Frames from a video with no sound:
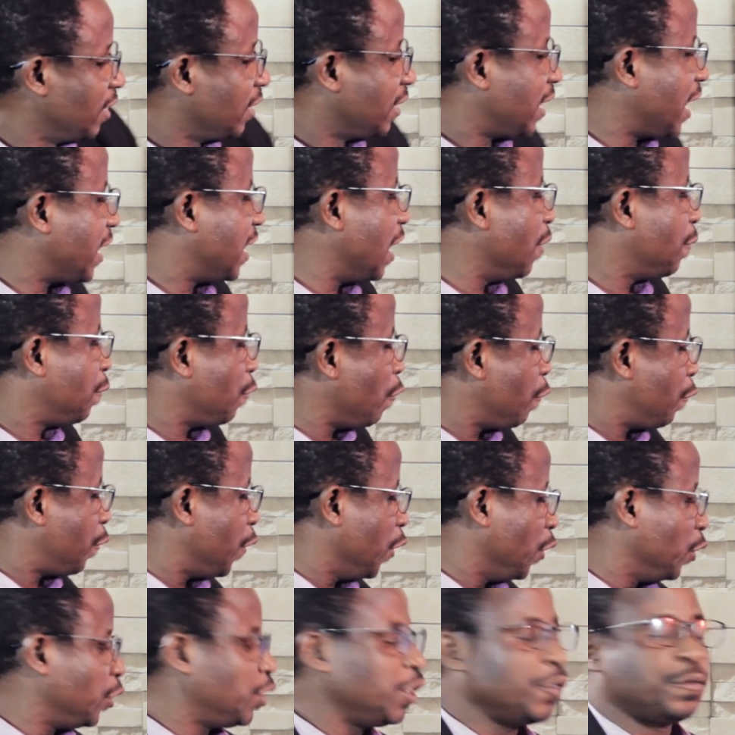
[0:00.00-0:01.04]
They did
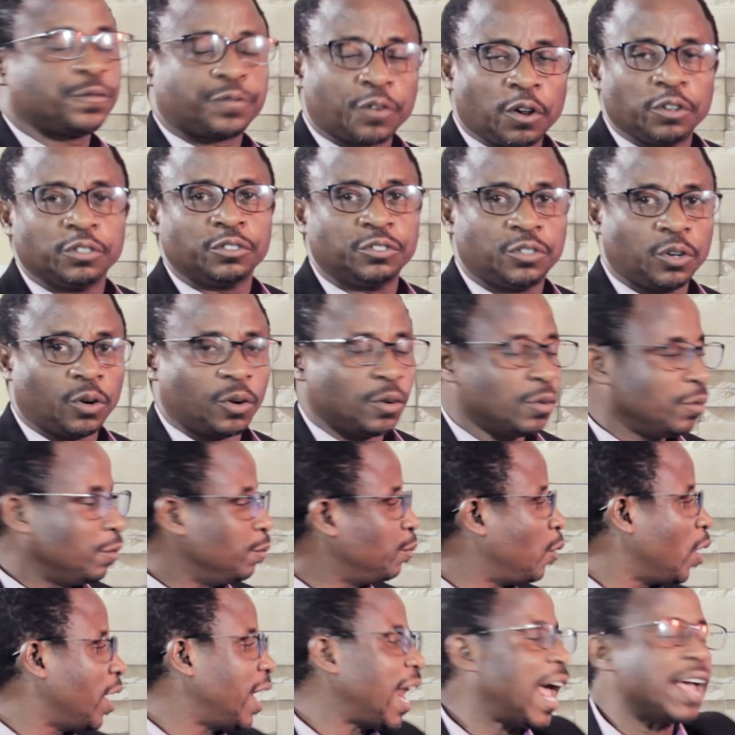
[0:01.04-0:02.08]
fulfill the front door,
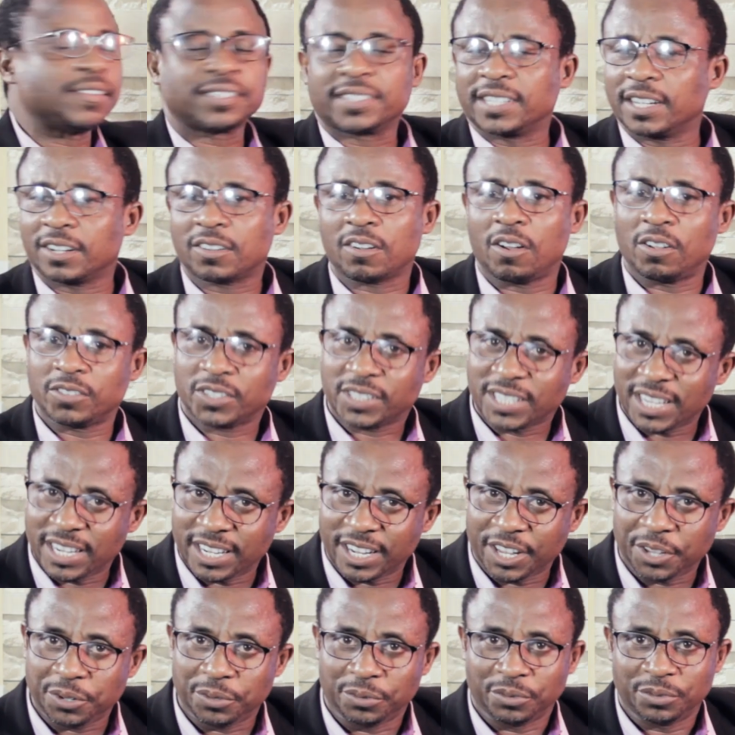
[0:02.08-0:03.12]
but life still
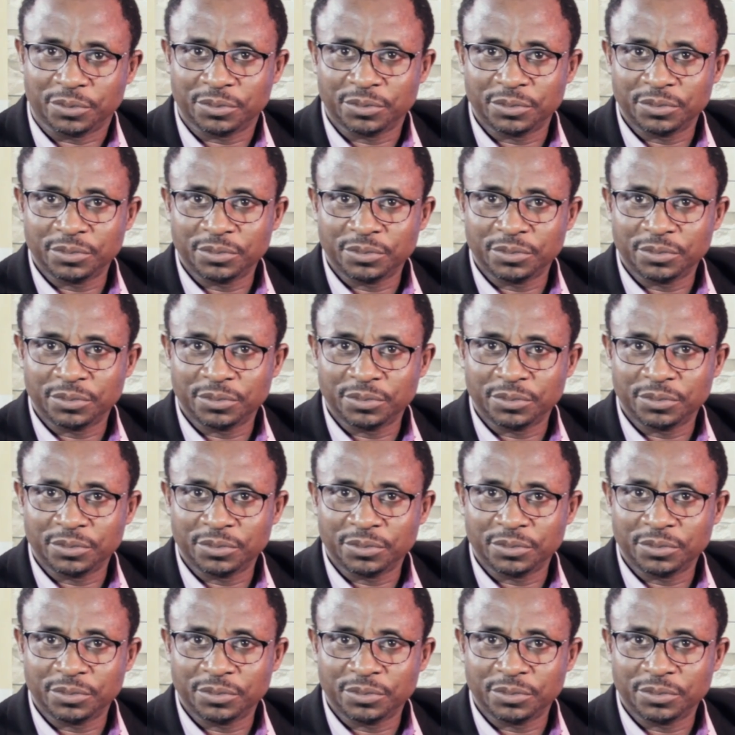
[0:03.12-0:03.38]
continued.